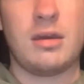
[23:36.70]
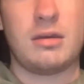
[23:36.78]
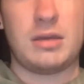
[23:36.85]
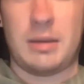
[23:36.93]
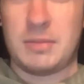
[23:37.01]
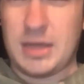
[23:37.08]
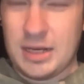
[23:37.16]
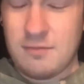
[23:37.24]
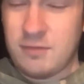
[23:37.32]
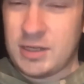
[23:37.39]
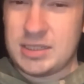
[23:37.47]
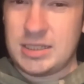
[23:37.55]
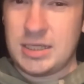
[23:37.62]
I'm kind of
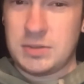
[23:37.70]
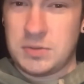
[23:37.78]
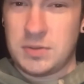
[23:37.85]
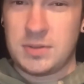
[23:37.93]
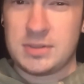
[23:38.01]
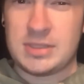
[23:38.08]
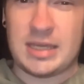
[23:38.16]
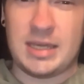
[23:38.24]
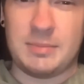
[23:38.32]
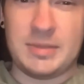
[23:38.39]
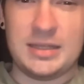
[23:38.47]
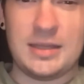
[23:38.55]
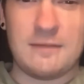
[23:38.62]
rusty at all. Like I
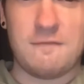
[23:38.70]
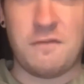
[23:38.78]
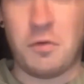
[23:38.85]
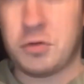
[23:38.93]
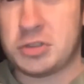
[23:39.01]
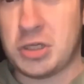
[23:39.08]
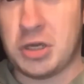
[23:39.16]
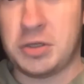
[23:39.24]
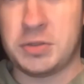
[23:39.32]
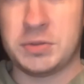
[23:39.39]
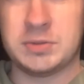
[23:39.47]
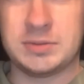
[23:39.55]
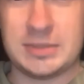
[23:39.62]
played like four
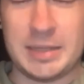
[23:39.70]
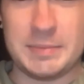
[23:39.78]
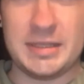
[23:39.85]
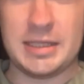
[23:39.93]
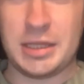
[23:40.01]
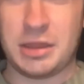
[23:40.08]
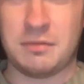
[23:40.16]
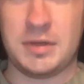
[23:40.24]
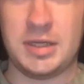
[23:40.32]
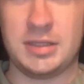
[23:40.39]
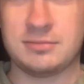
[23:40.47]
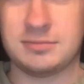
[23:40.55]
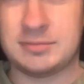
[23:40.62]
total. I played like
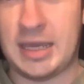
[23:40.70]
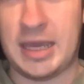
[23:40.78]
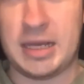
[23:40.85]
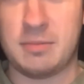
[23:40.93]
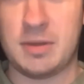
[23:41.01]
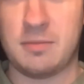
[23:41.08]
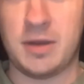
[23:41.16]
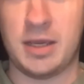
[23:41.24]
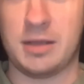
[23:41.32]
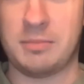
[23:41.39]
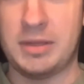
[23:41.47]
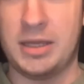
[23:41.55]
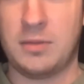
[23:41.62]
three, had a big
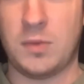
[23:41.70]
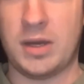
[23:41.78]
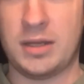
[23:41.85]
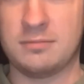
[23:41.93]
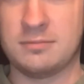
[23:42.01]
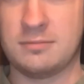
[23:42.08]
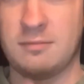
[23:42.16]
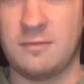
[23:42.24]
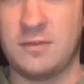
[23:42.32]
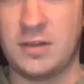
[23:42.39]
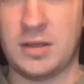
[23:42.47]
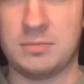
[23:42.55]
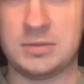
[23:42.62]
break, played one,
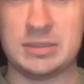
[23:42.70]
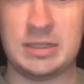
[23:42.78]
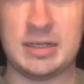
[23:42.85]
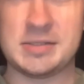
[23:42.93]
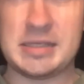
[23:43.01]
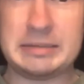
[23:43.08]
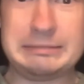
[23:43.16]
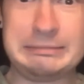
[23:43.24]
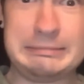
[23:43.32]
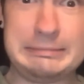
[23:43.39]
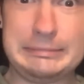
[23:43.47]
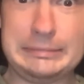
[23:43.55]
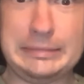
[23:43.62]
flopped, and I was like, oh,
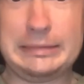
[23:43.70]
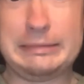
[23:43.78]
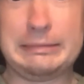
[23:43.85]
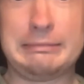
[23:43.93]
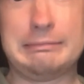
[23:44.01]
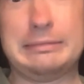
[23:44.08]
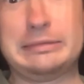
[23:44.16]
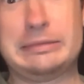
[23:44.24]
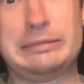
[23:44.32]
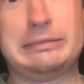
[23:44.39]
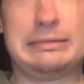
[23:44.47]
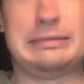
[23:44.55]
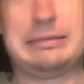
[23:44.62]
I don't know if I should
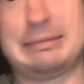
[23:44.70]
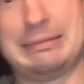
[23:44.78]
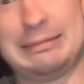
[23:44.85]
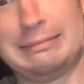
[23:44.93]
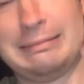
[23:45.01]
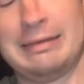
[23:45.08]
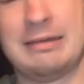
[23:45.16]
do this again.